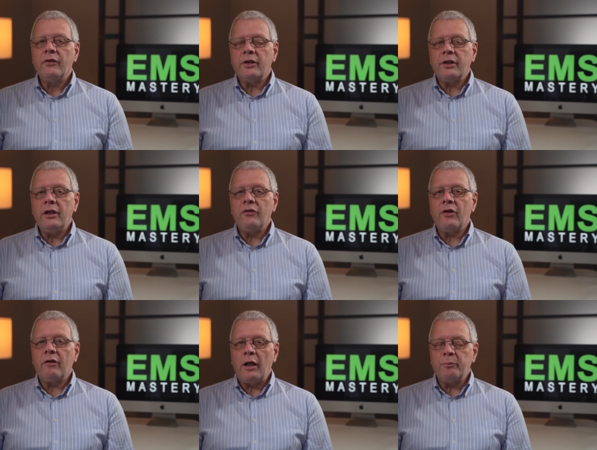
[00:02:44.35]
that these
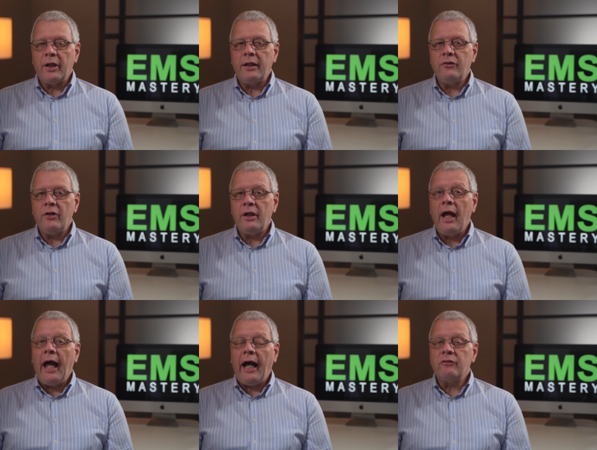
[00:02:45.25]
are updated
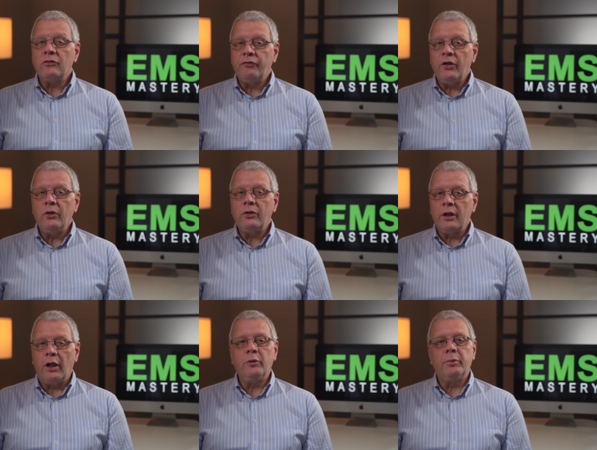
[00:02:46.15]
and reviewed
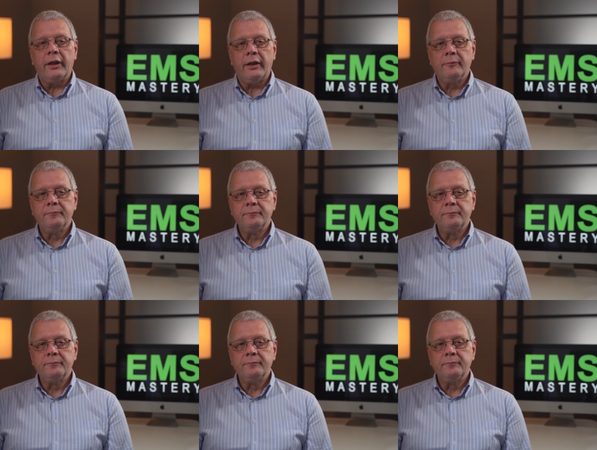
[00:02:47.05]
globally.